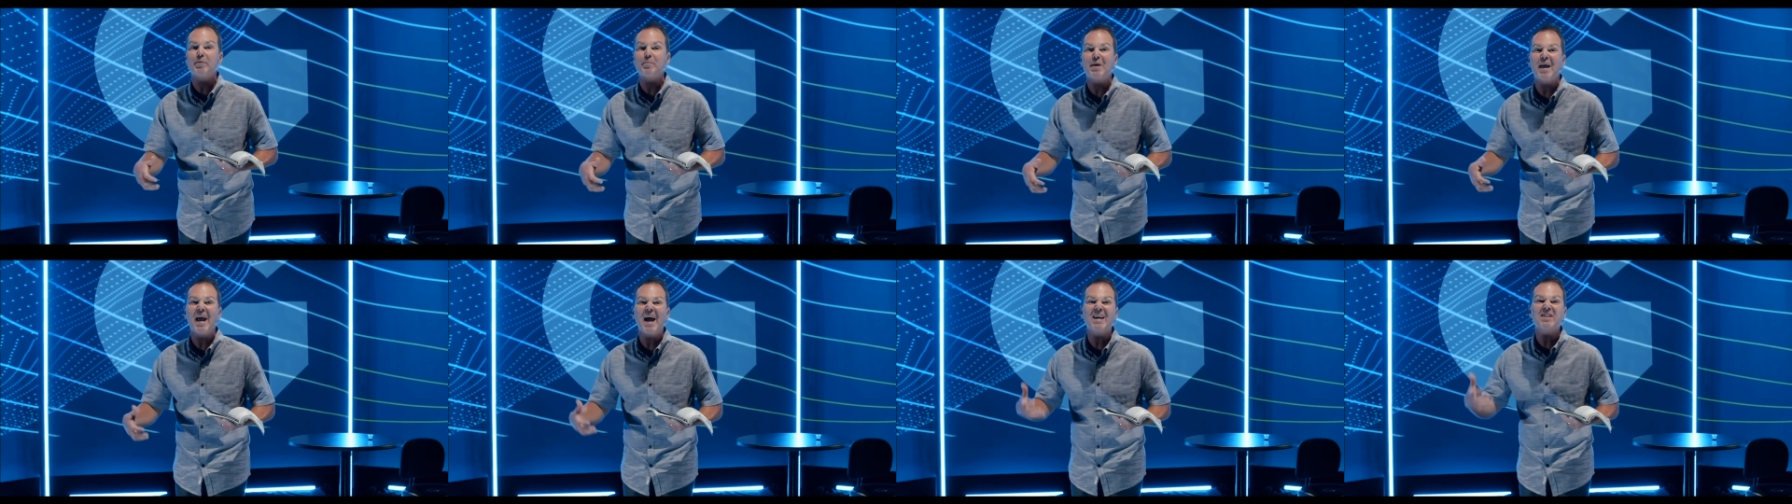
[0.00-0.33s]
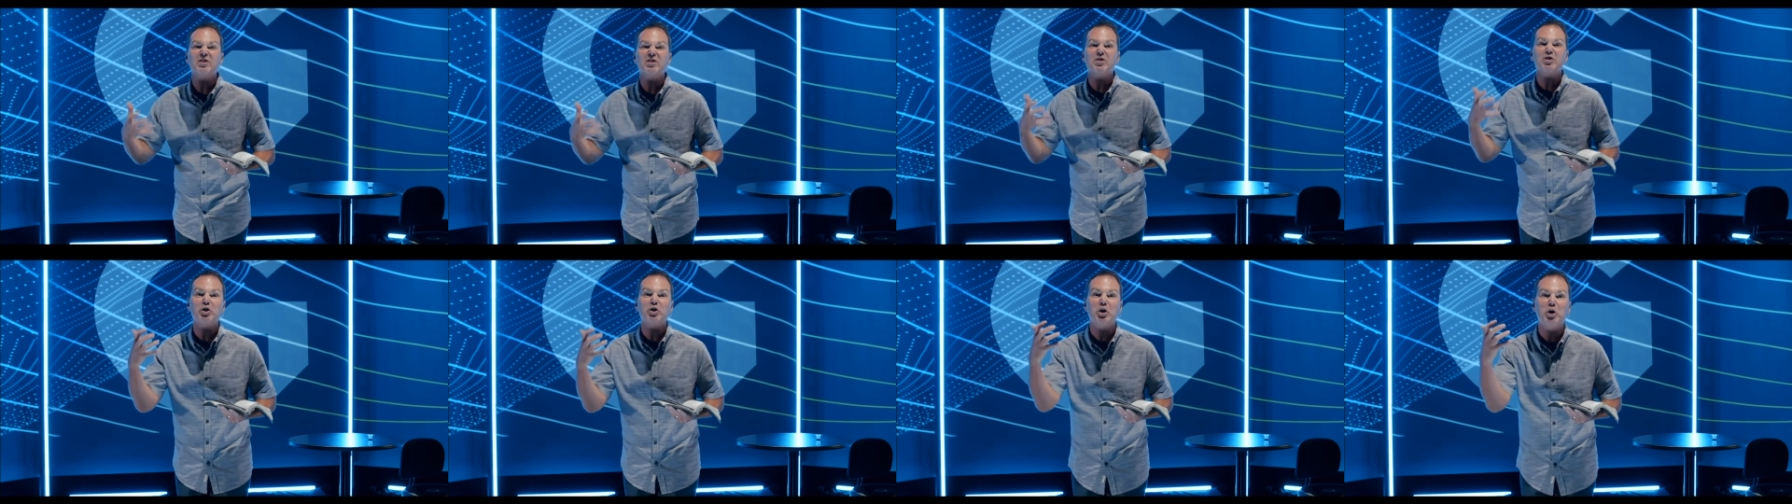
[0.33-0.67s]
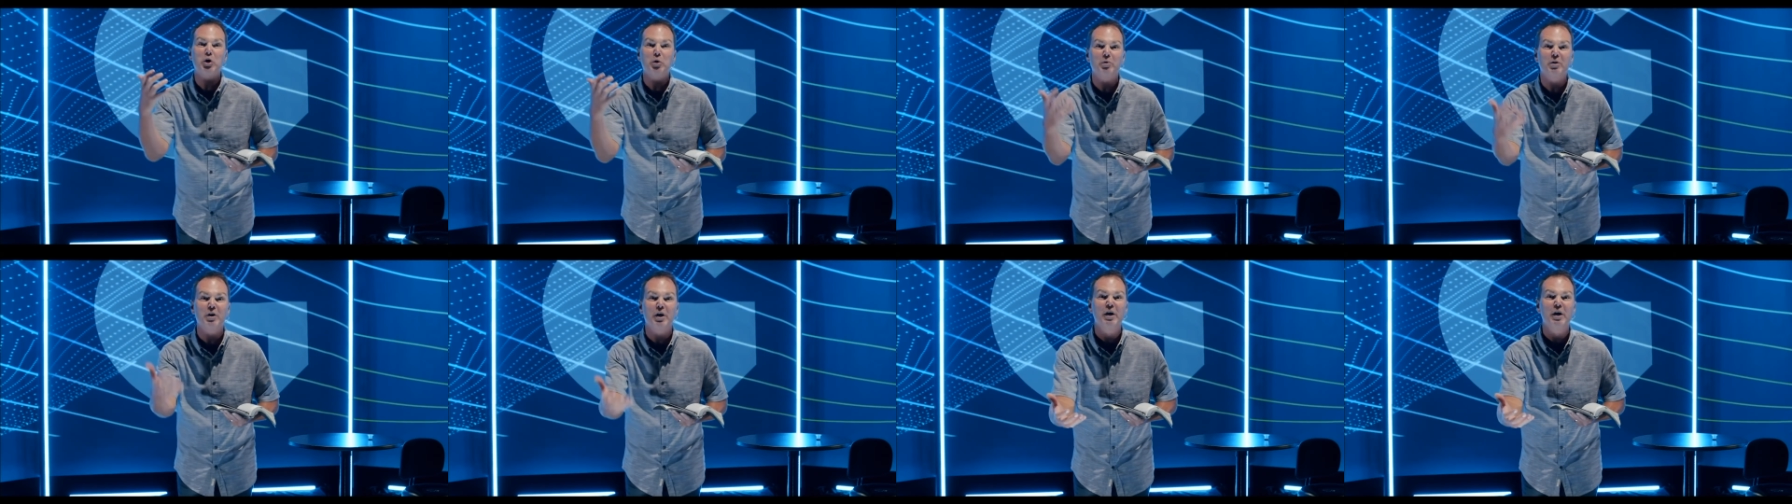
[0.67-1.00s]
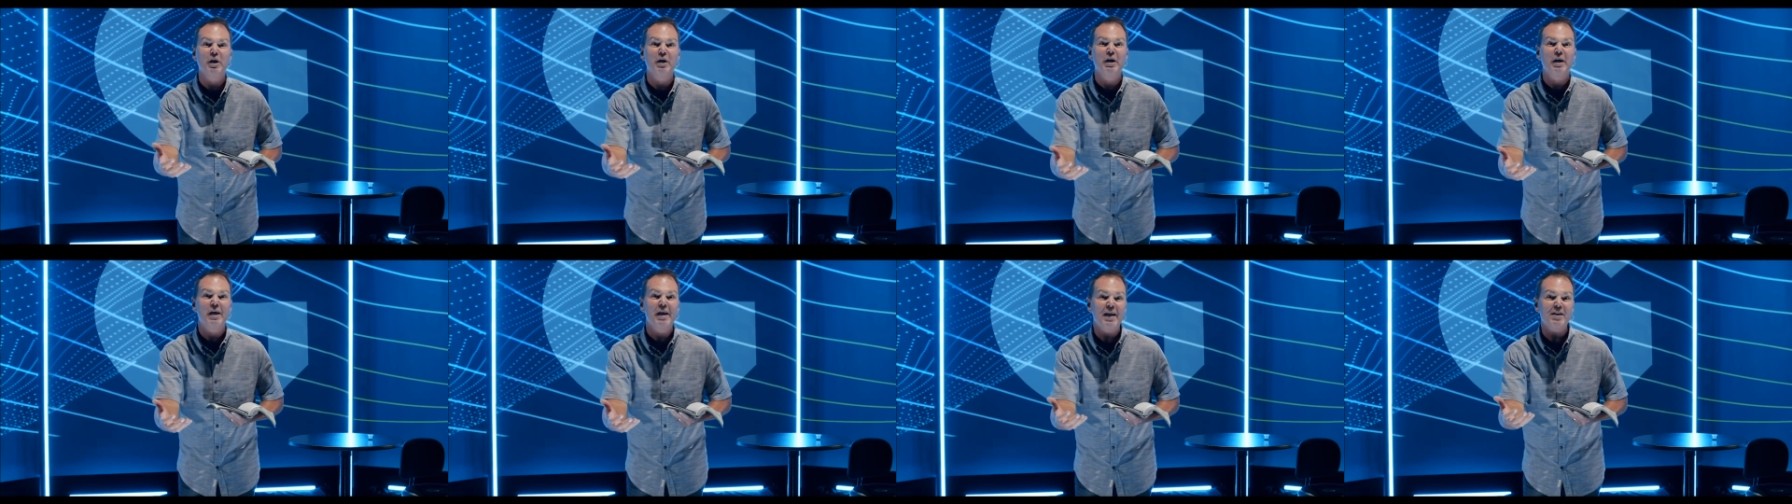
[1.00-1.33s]
He has to go
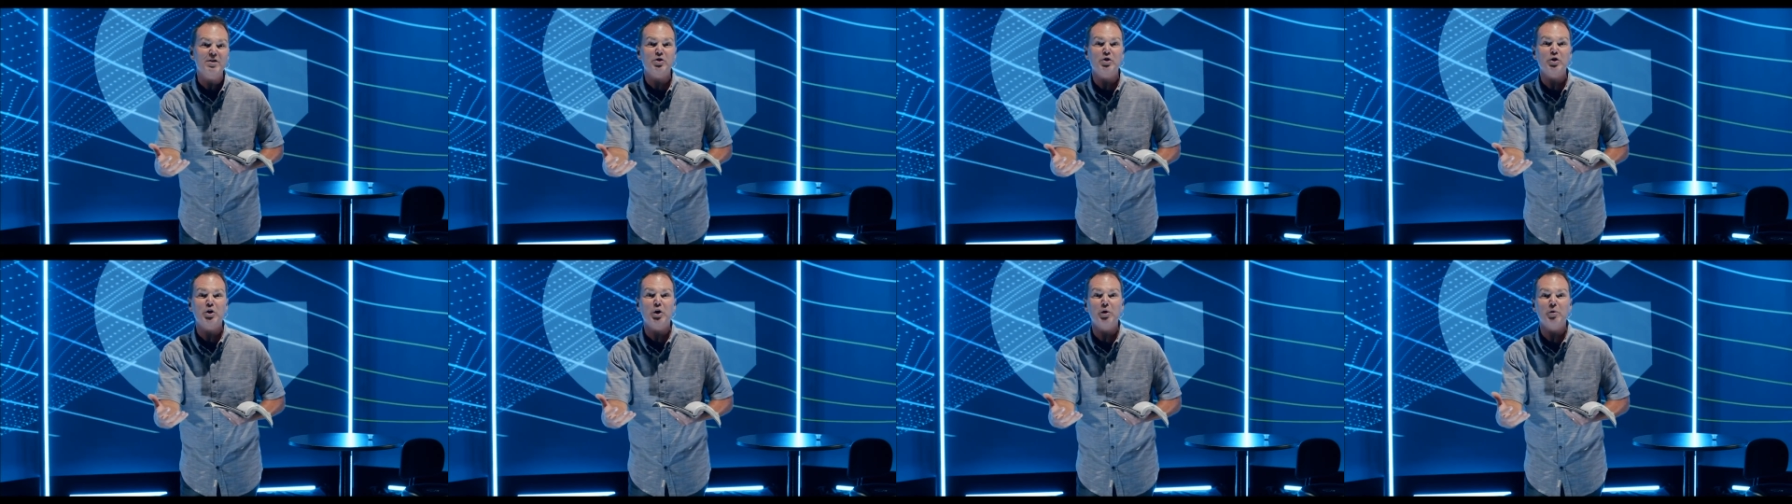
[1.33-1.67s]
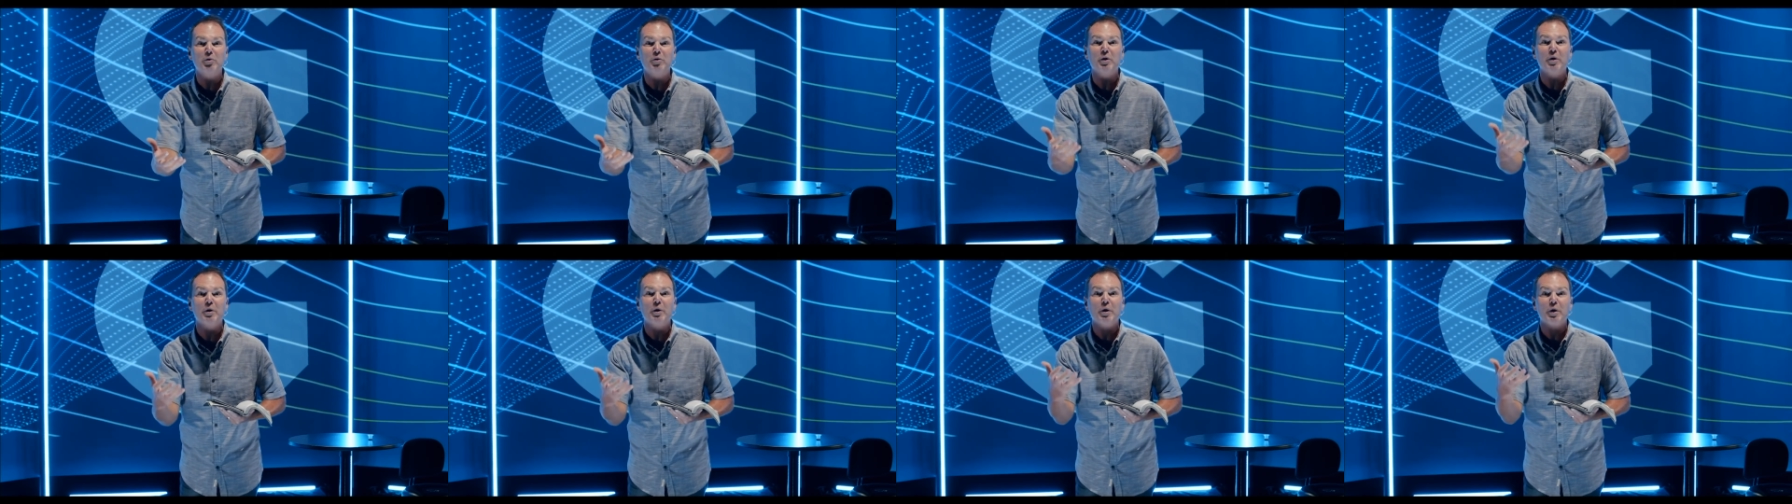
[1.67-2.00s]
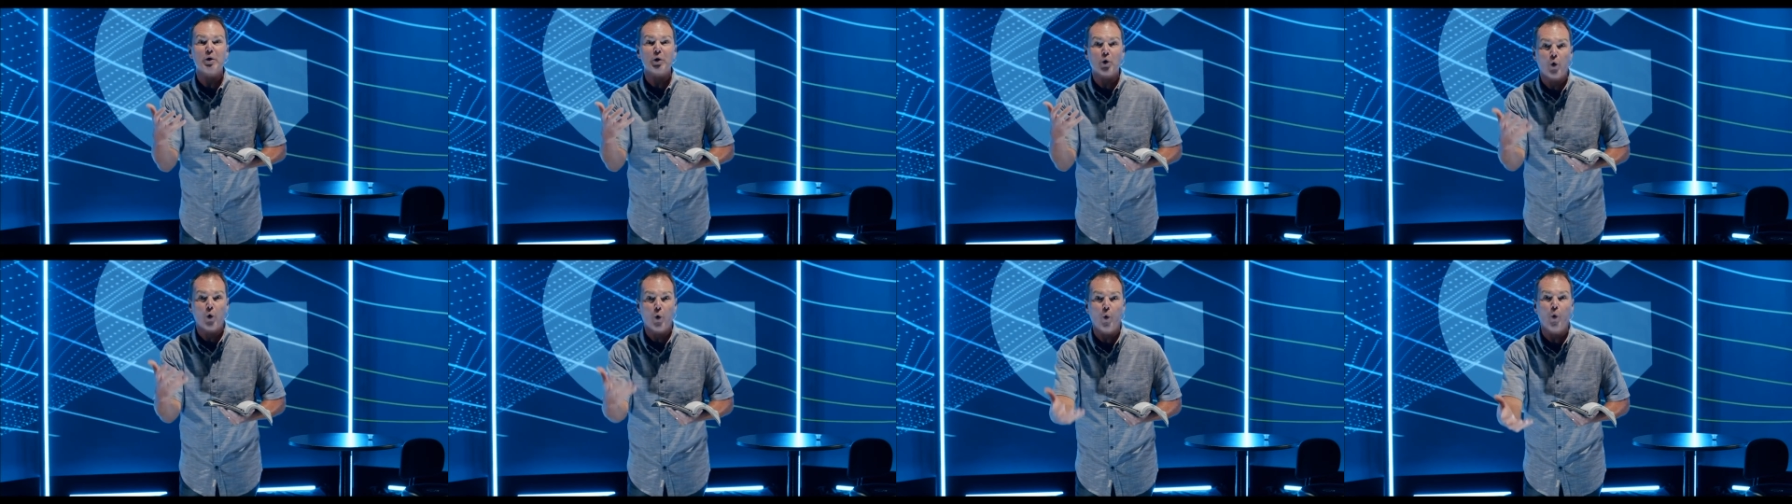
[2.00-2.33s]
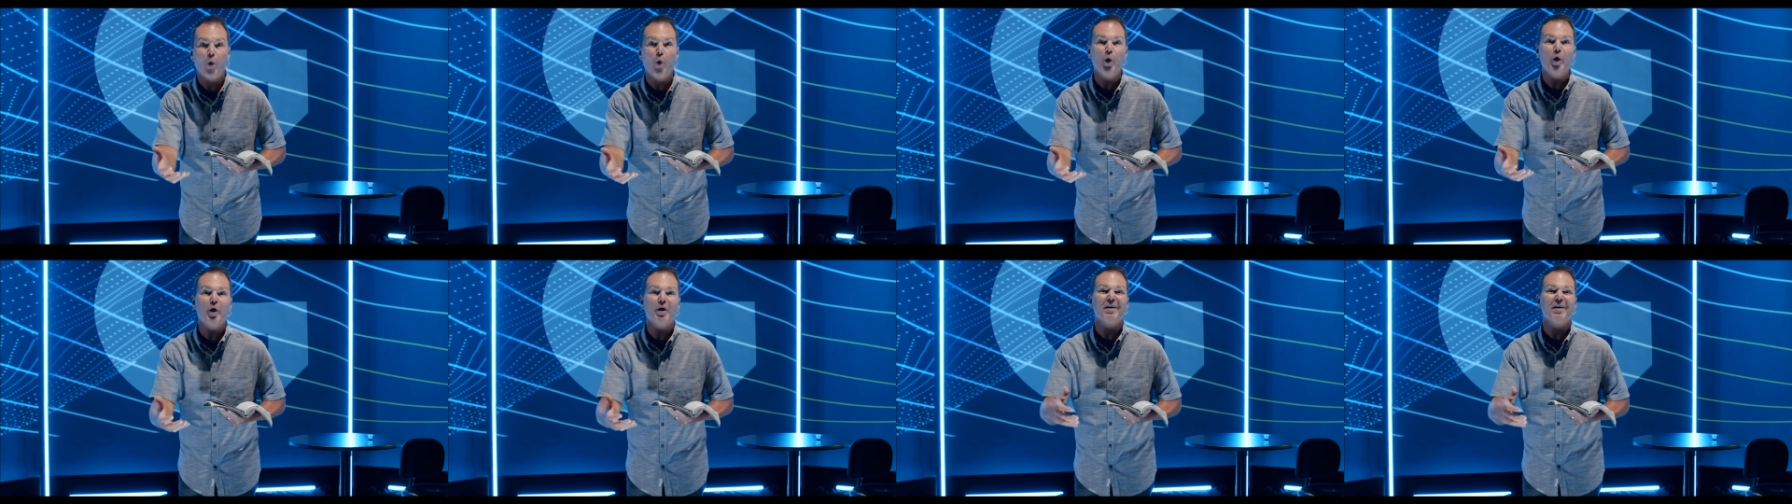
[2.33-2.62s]
to court,